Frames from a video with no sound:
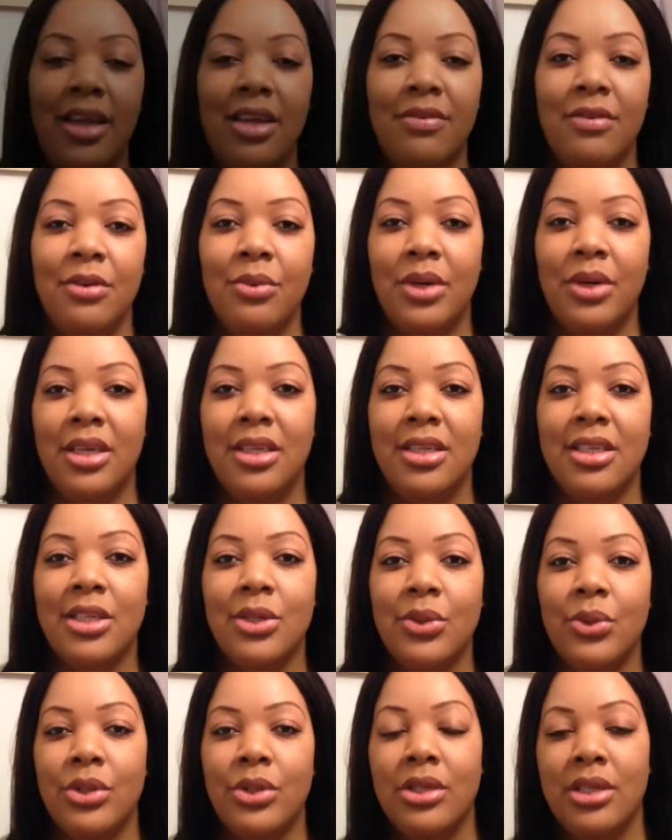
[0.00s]
everyone,
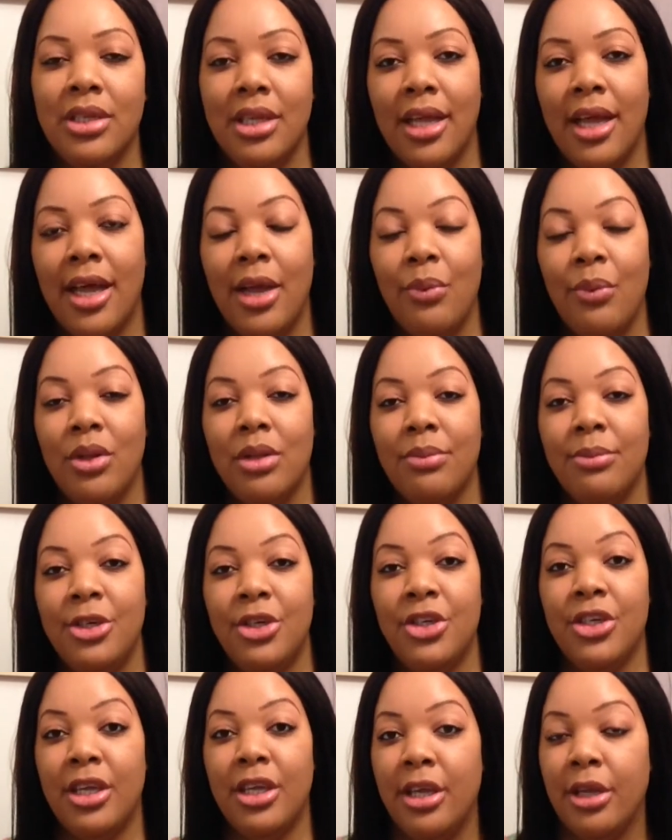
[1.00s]
so today I will be
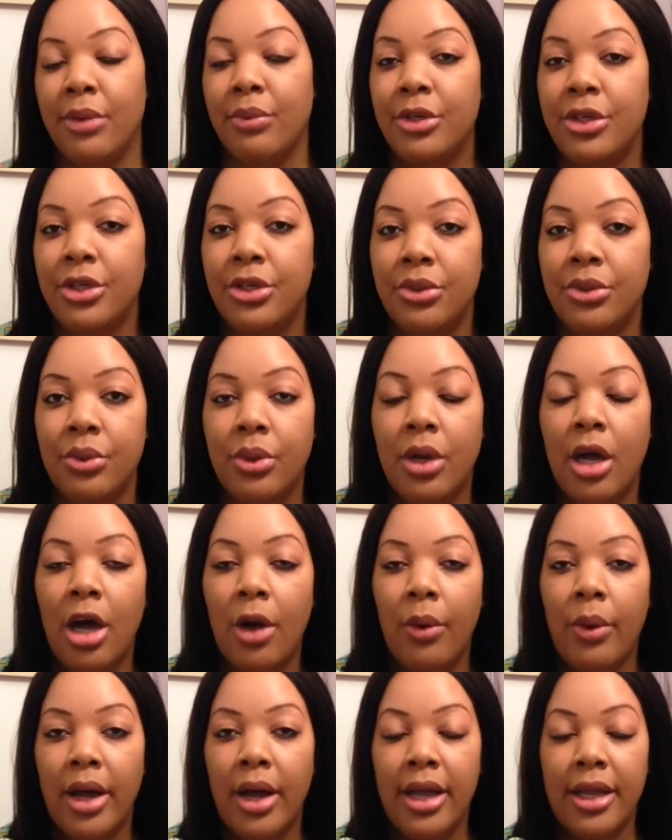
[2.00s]
sharing with you
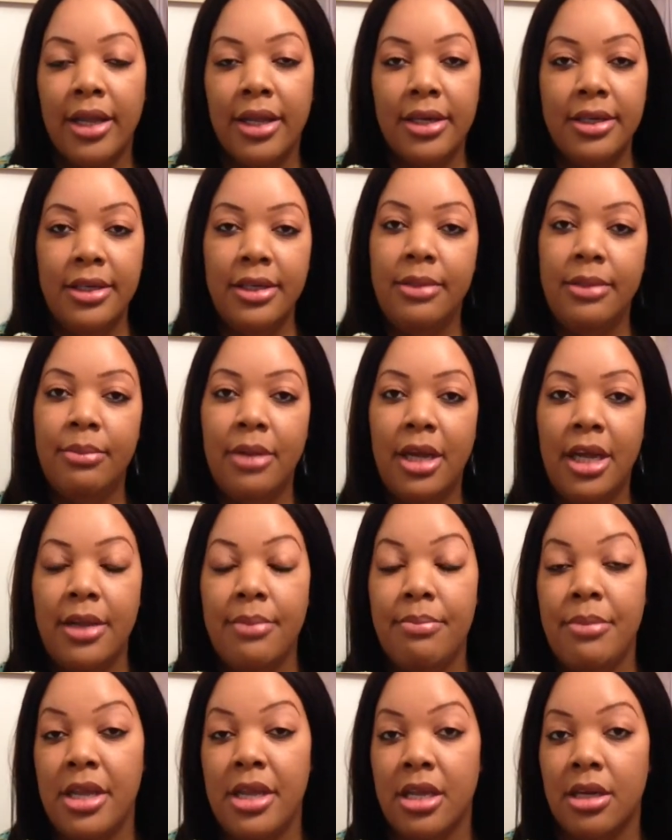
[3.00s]
how I clean my
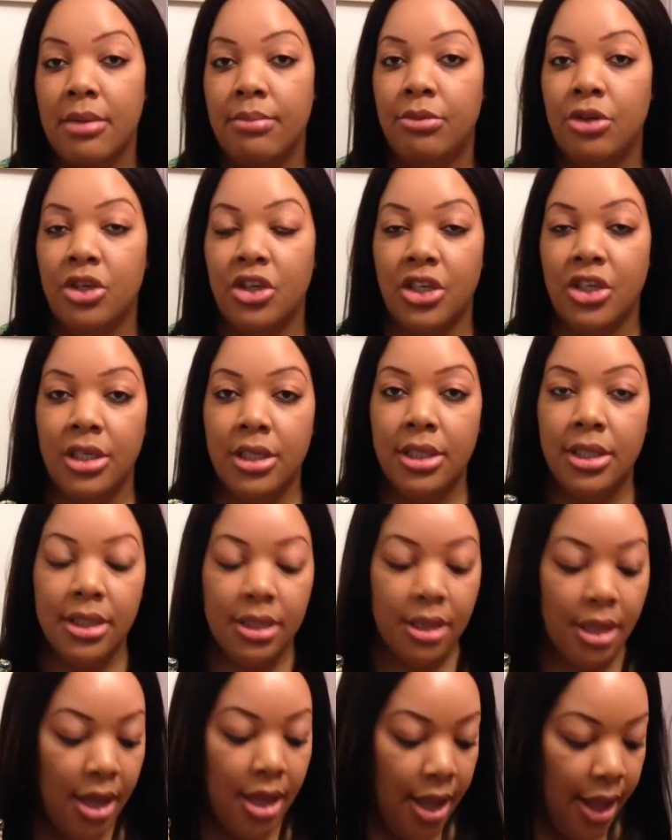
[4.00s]
makeup brushes.
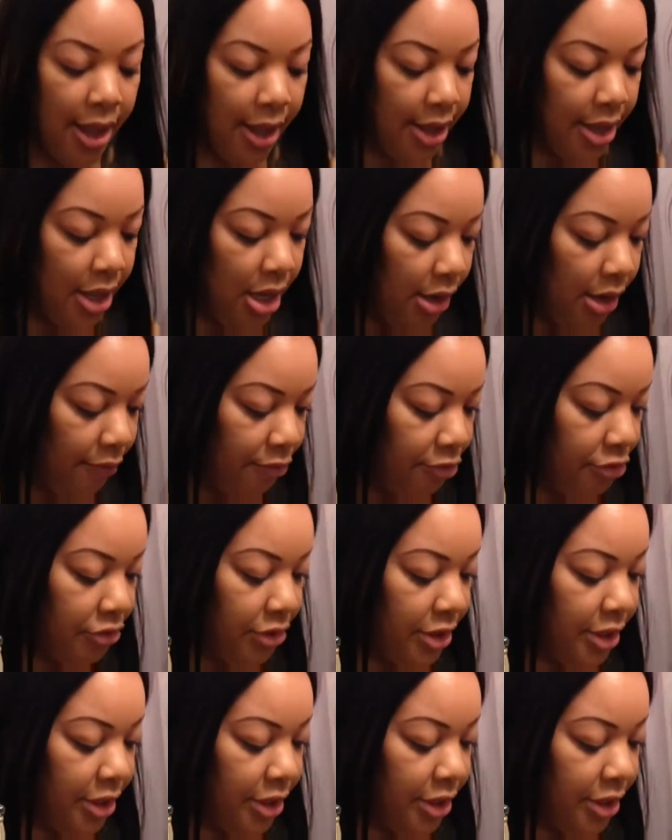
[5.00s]
I have 3